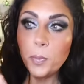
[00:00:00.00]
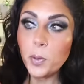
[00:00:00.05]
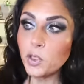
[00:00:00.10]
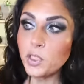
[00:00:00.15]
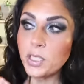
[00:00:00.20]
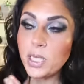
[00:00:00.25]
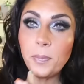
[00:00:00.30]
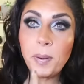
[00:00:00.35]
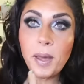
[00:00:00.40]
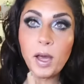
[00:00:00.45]

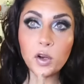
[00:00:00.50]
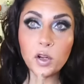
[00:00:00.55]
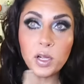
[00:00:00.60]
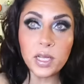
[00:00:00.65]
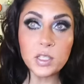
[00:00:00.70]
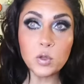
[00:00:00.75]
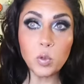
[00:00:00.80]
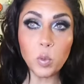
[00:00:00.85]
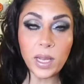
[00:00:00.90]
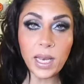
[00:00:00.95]
protein powder
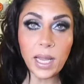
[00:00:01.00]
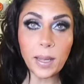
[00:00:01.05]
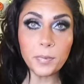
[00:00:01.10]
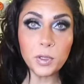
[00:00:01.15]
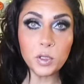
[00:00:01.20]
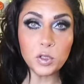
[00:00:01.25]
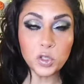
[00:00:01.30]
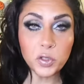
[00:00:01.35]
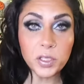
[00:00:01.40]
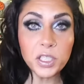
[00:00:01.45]
is One Up
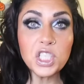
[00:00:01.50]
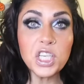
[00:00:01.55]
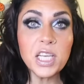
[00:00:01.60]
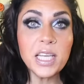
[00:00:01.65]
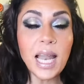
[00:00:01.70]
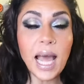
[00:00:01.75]
Nutrition.